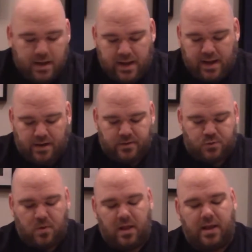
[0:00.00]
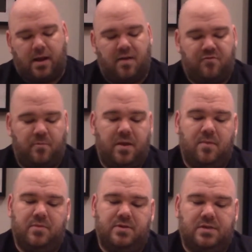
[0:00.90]
And as well I got from
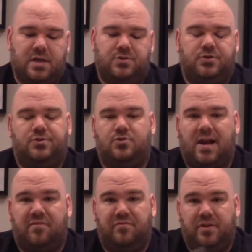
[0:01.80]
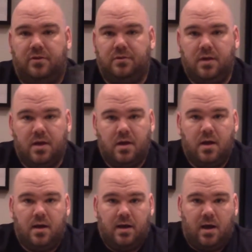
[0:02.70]
him is just Track and Field.
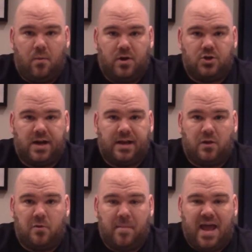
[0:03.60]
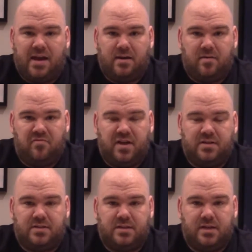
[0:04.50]
I want to try to get all the MAT
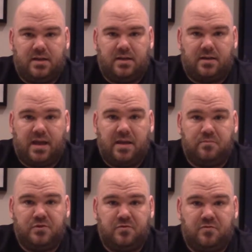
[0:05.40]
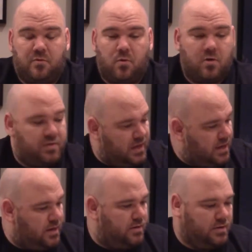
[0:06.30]
event games for
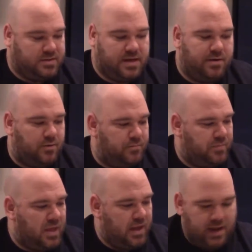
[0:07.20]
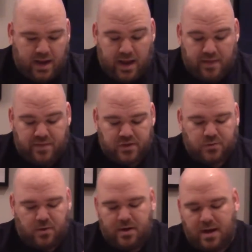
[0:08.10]
the Nintendo. And
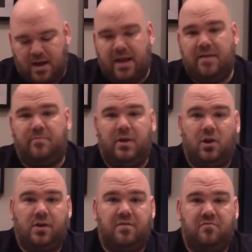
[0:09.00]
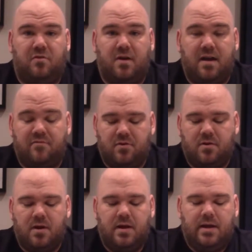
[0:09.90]
this one I've been looking
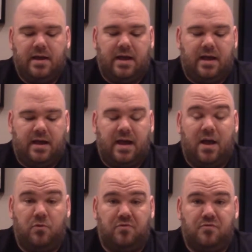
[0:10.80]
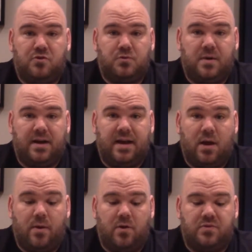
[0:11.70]
forever. I own the first one, and
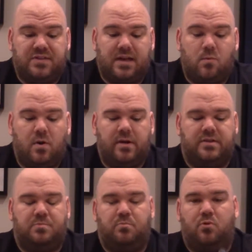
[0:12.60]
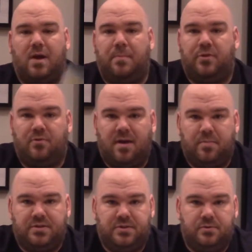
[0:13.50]
now I own the second one. It's Parappa the
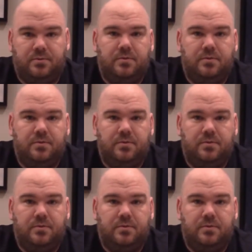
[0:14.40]
Rappa 2.